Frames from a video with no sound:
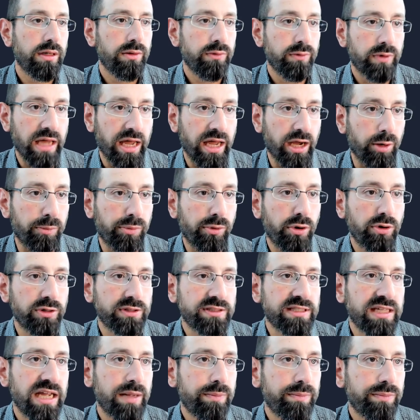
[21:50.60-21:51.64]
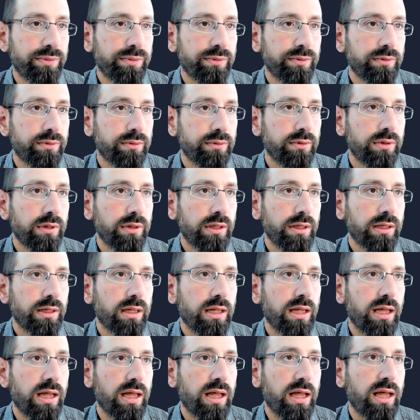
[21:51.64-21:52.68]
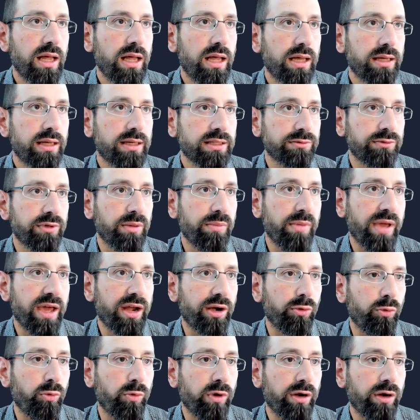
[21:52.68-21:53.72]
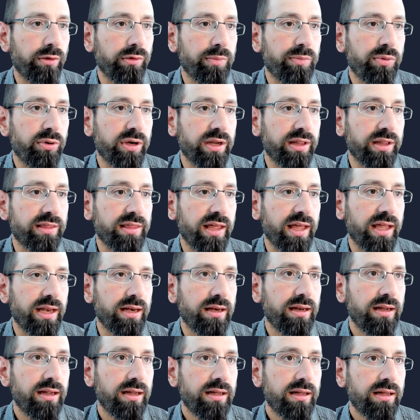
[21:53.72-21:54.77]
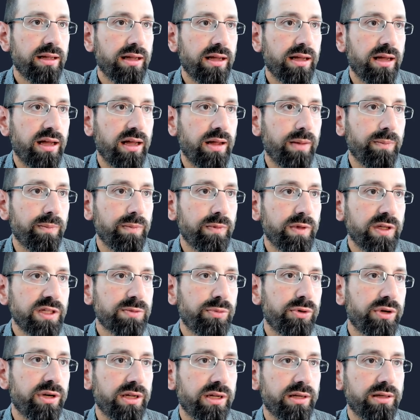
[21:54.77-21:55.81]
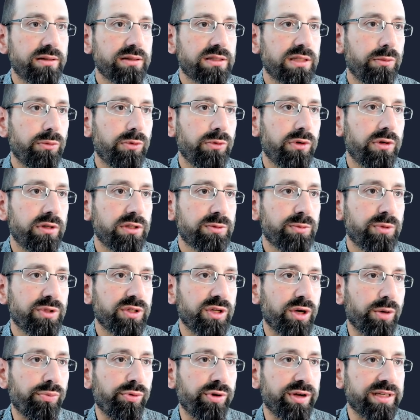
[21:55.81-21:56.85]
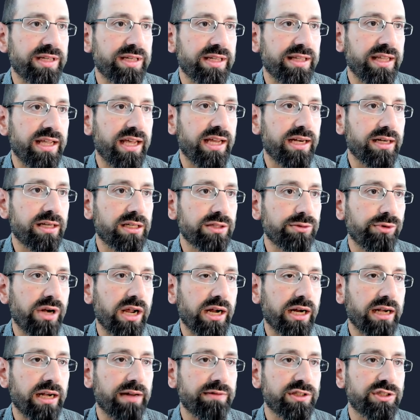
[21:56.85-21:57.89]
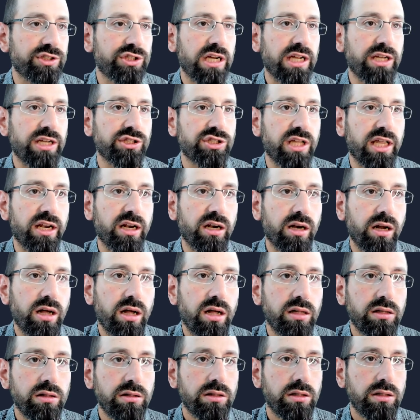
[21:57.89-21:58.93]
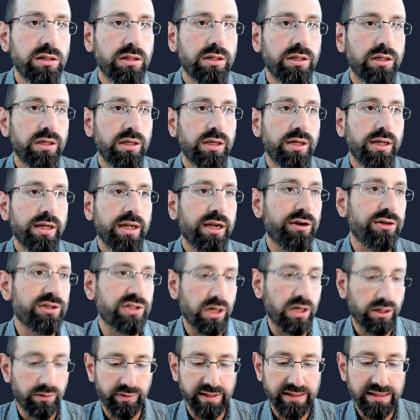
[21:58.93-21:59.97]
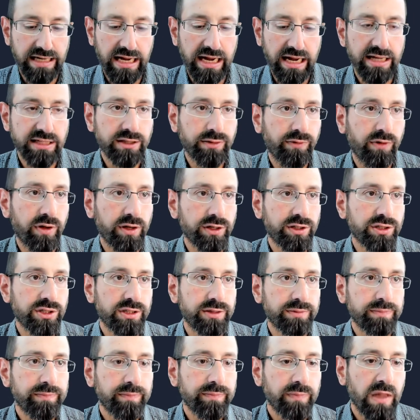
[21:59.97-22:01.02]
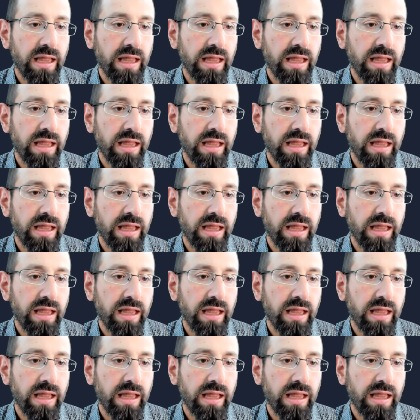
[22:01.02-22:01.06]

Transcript: Got our prototype. It doesn't really matter where we put it then. Let's put it somewhere. Let's put our print at the end because we're not going to have to change that at all. Here's our resize function.